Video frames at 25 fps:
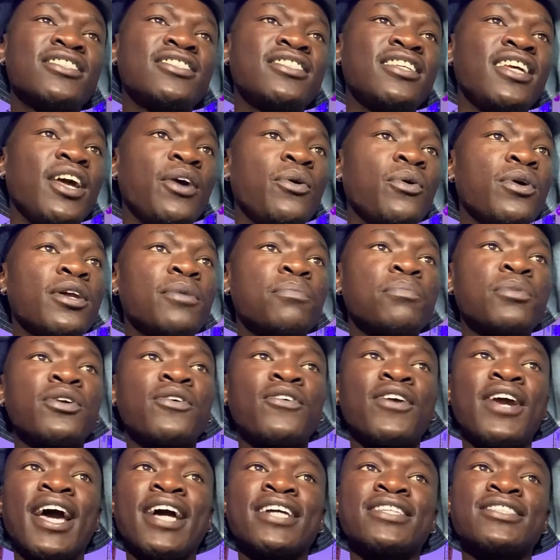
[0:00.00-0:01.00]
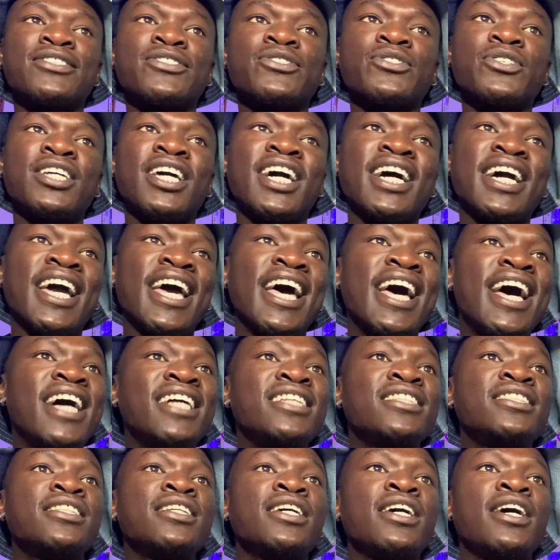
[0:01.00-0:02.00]
Today we're gonna be reacting to Young
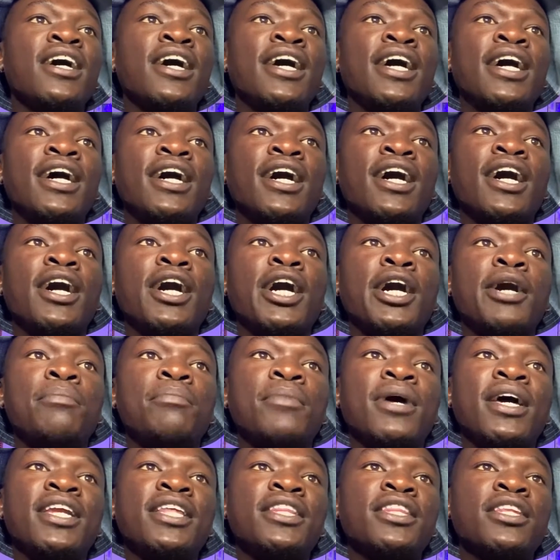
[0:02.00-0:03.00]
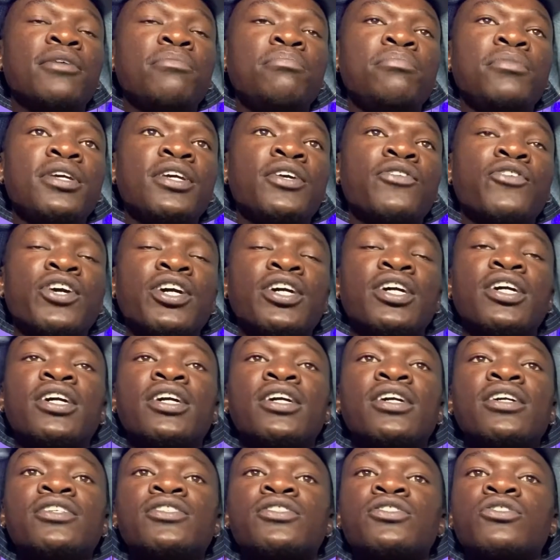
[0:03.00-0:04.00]
Ads, Man in the
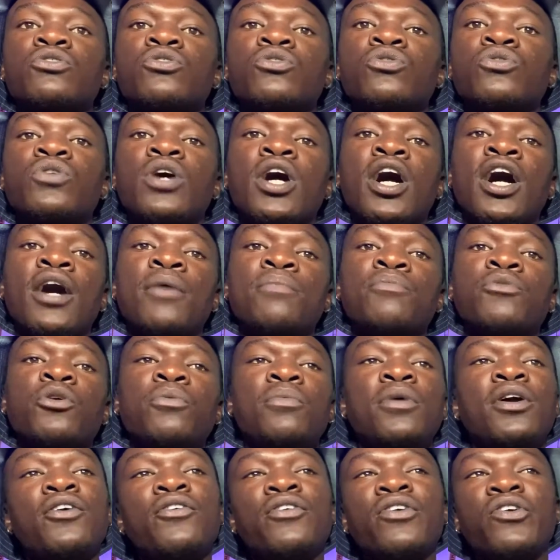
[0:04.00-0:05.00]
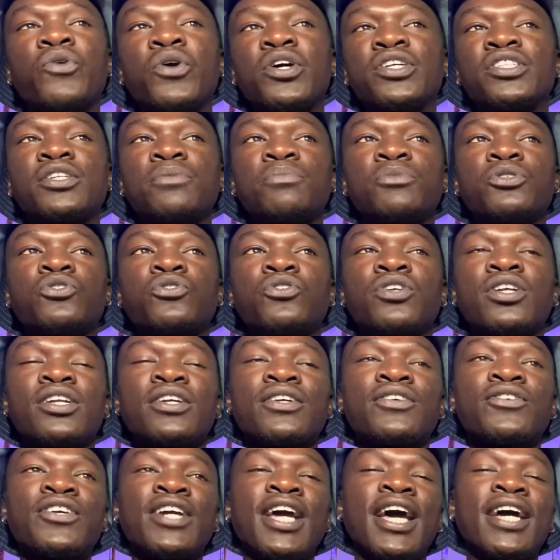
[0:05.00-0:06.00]
Mirror. So nobody requested me
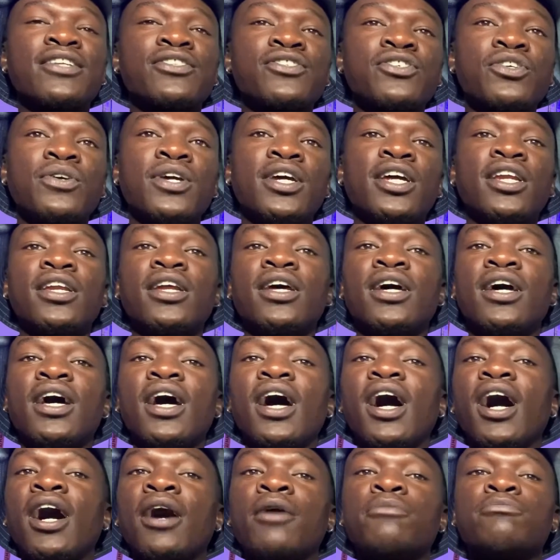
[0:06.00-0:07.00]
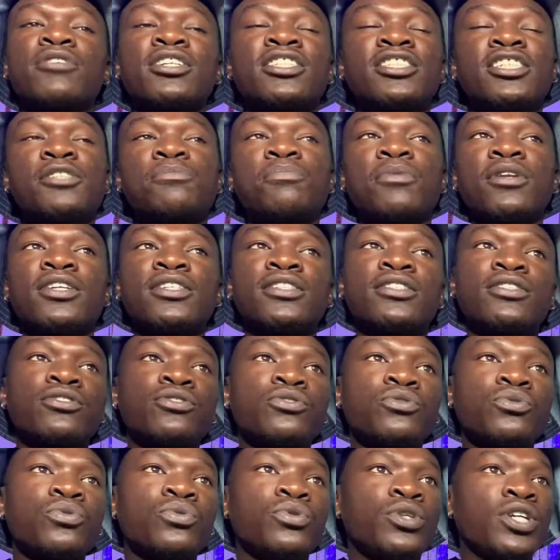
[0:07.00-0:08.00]
to react to it. I've just been listening
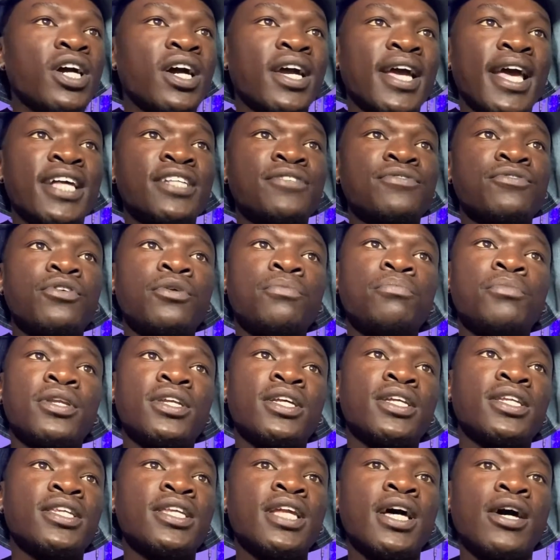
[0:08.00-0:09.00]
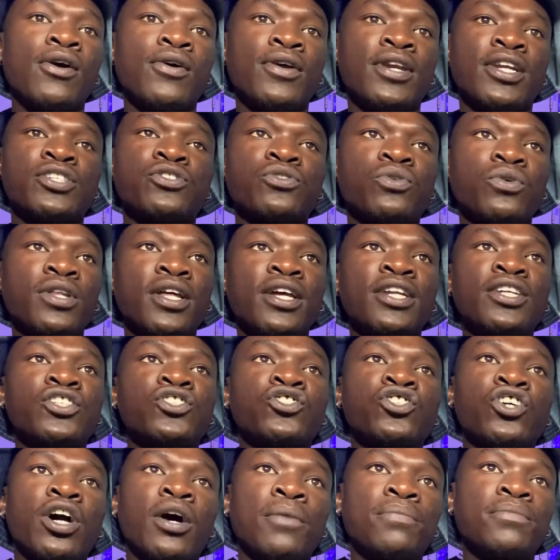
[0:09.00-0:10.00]
to Young Ads for a minute now, and I saw that he
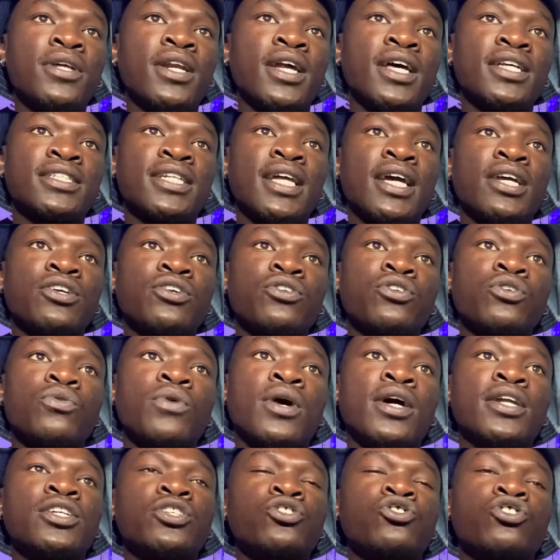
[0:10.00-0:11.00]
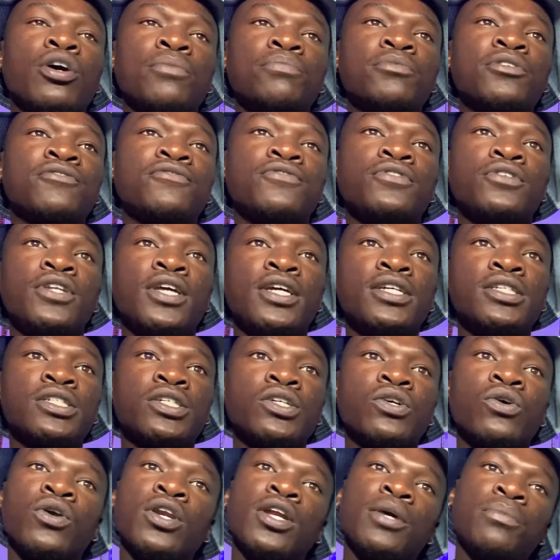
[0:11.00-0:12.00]
dropped, and I was like, you know what, he dropped a few days
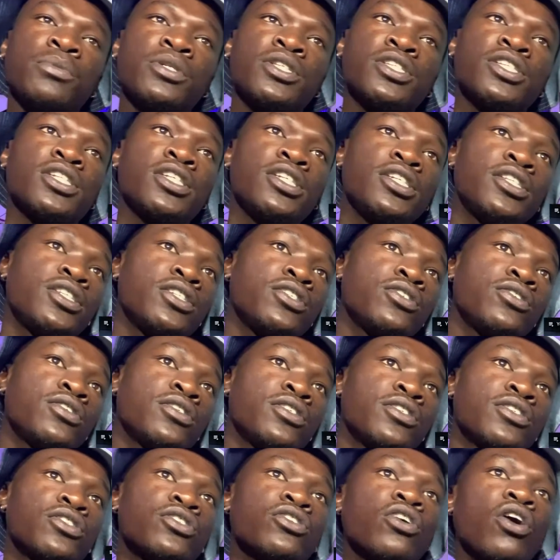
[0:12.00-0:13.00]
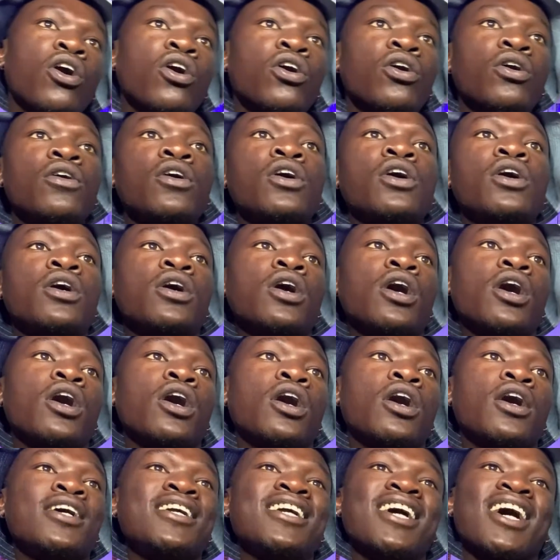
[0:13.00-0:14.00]
ago. Let me just listen to the song.
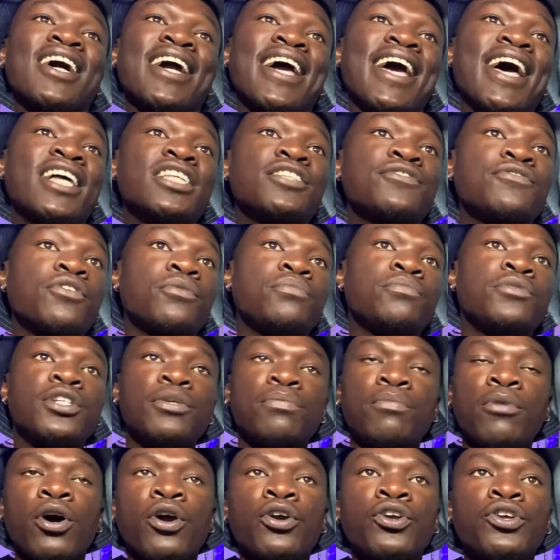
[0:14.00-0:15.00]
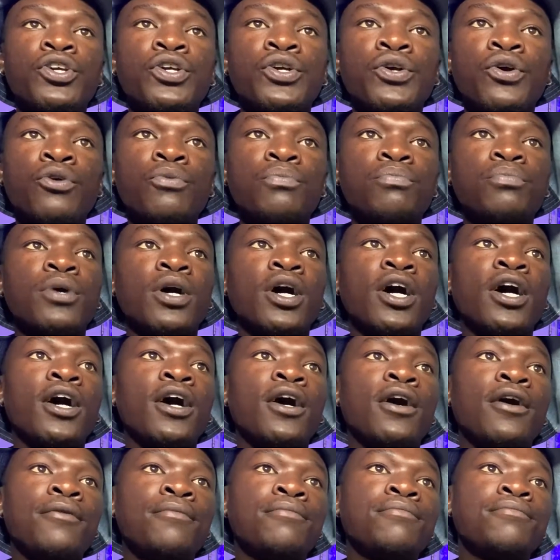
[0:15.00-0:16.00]
Young Ads from D Block Europe,
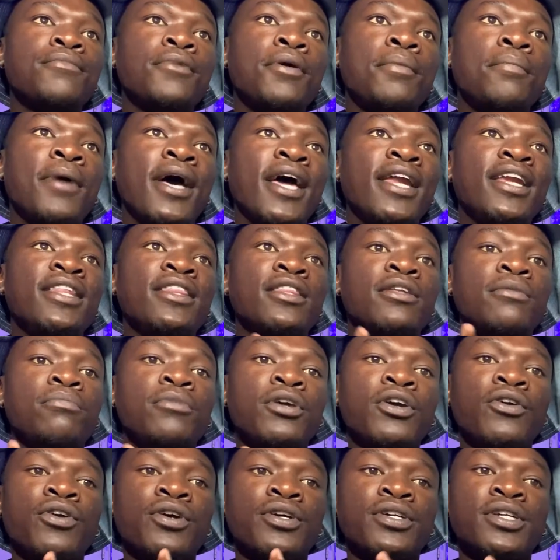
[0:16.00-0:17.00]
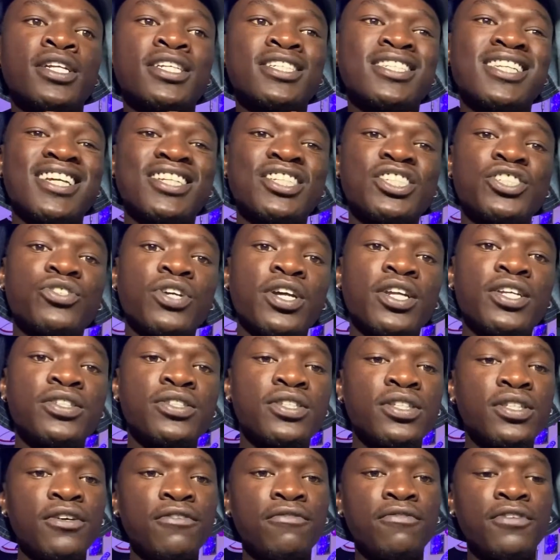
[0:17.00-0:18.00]
Man in the Mirror. Let's get straight
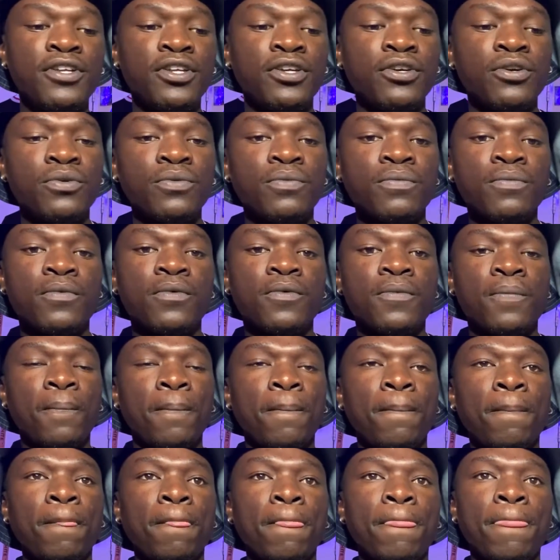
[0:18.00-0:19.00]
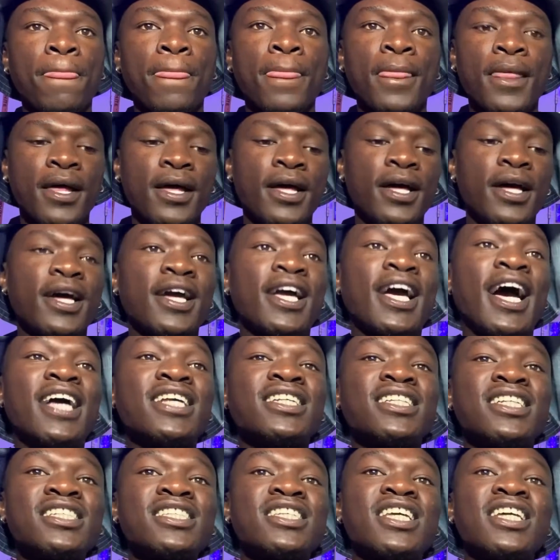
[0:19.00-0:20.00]
into the video.
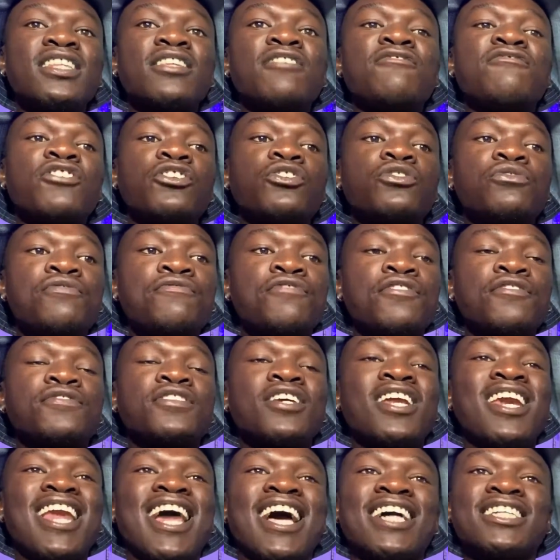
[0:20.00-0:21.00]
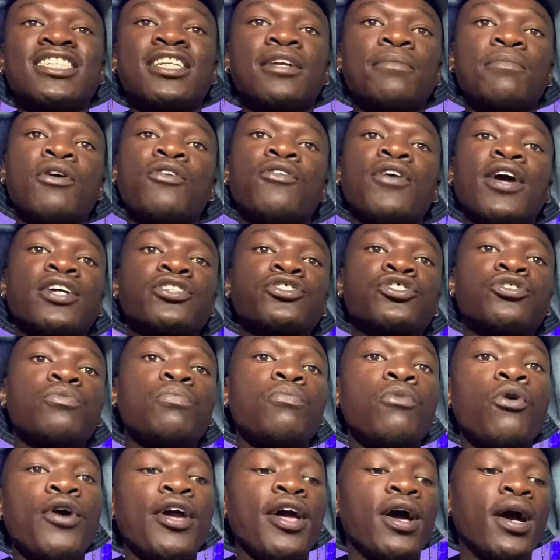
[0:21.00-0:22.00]
Guys, let's get the video to 15 likes, and I'm gonna react to
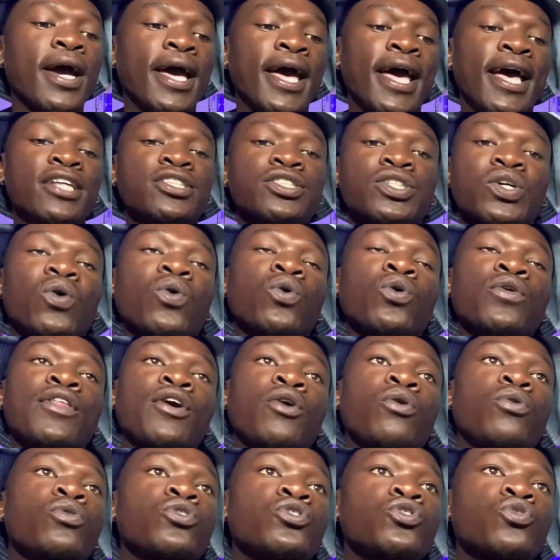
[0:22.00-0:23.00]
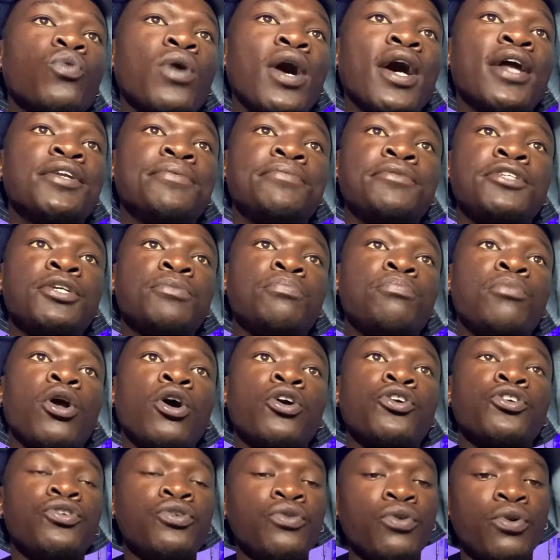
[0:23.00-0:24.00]
more Young Ads or the whole squad, D
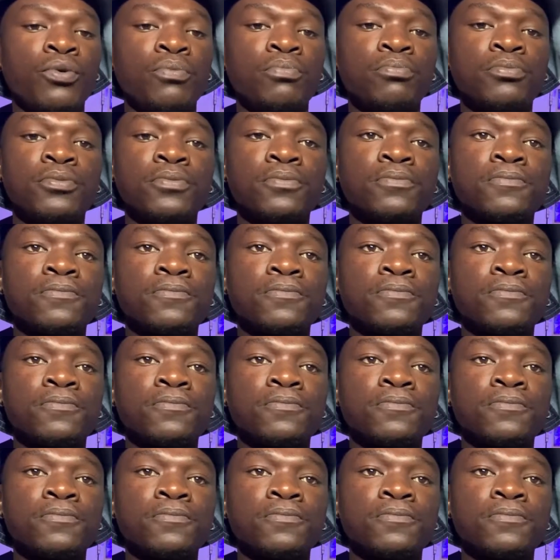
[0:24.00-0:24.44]
Block Europe.